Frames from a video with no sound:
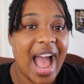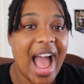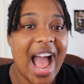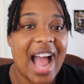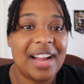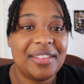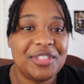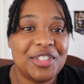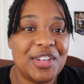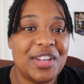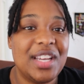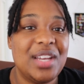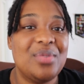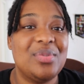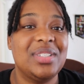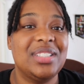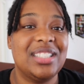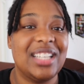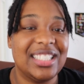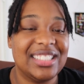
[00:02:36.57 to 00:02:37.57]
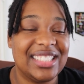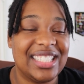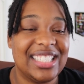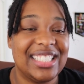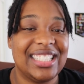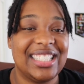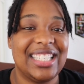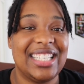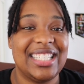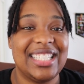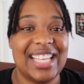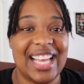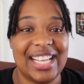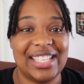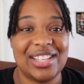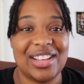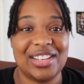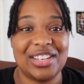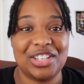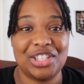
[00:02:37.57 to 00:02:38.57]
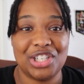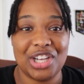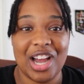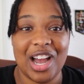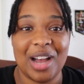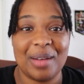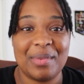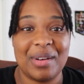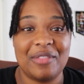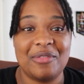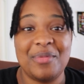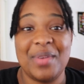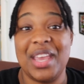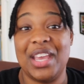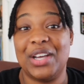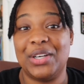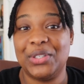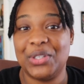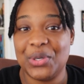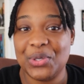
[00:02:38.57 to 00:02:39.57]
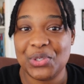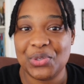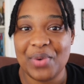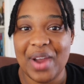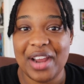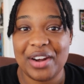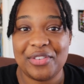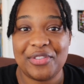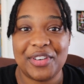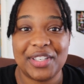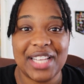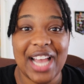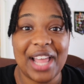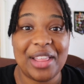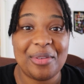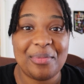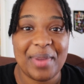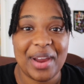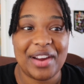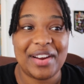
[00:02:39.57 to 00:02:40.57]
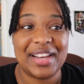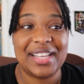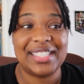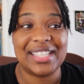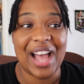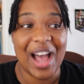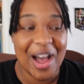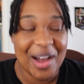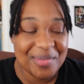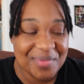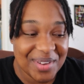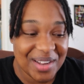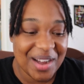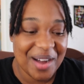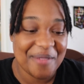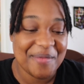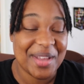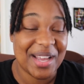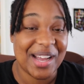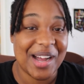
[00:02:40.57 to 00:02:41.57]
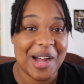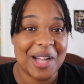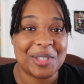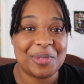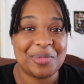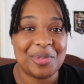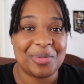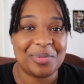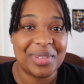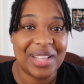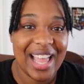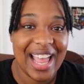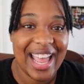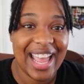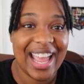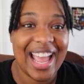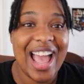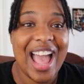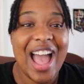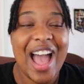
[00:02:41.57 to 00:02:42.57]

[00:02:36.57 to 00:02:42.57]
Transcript: After he reluctantly takes on the job of being a ghostwriter for Tyler Perry's upcoming gospel play,